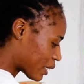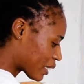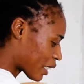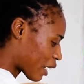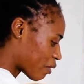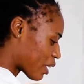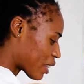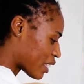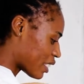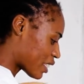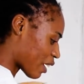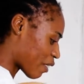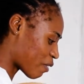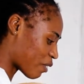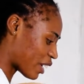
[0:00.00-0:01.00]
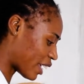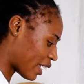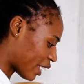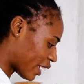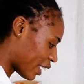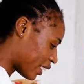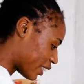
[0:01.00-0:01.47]
must cover this
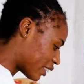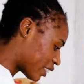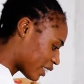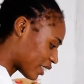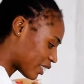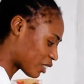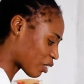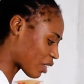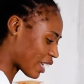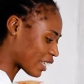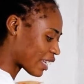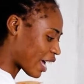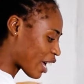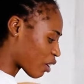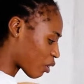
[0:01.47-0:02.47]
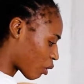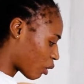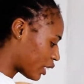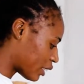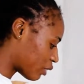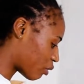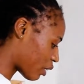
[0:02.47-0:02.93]
surface so that I
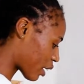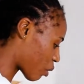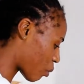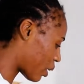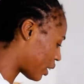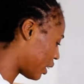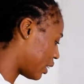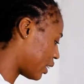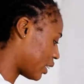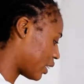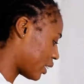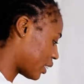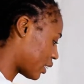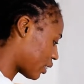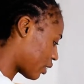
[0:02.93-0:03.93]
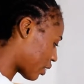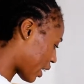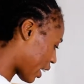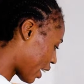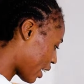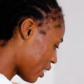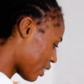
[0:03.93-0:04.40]
roll it very well.
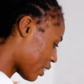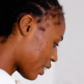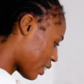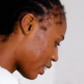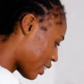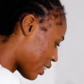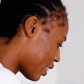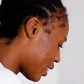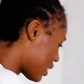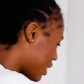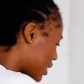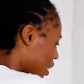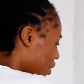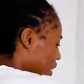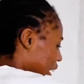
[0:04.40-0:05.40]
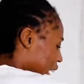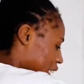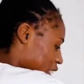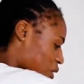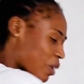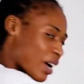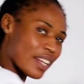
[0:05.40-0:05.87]
Okay, this is our
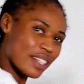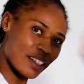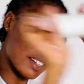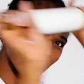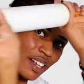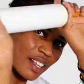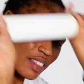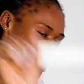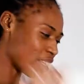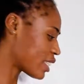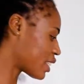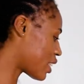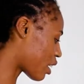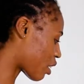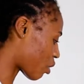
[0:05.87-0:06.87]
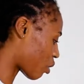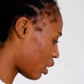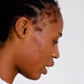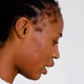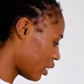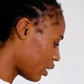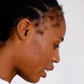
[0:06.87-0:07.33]
last one. This is the
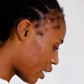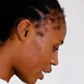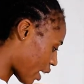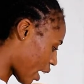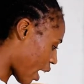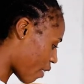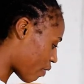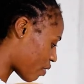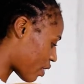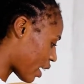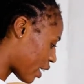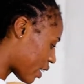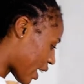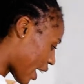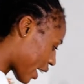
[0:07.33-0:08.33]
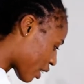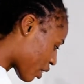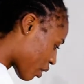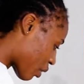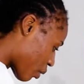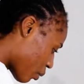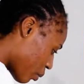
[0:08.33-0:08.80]
roller, and then I
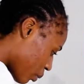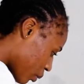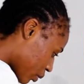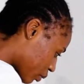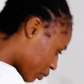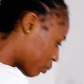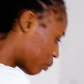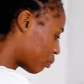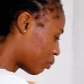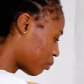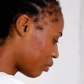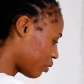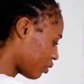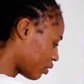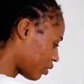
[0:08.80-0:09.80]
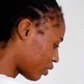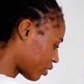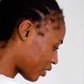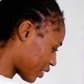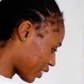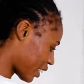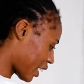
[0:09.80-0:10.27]
go
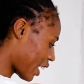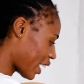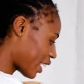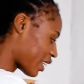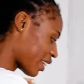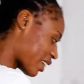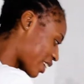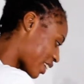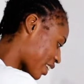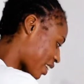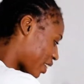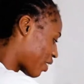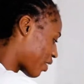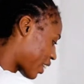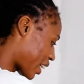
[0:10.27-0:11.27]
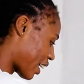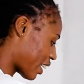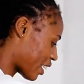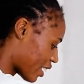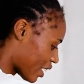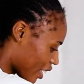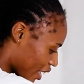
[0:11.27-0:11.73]
hey,
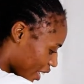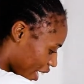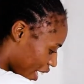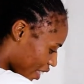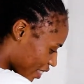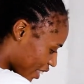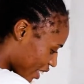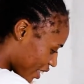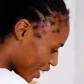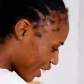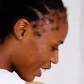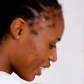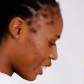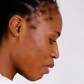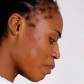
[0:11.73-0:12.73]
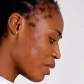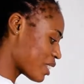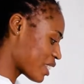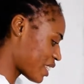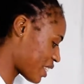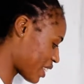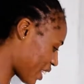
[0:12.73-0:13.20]
okay, and then let me
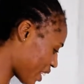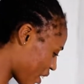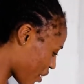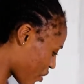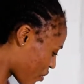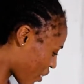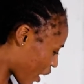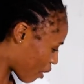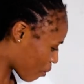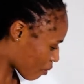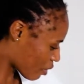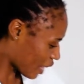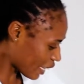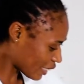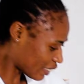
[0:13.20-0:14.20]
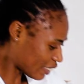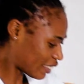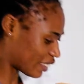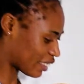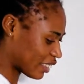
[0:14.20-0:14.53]
see if I am that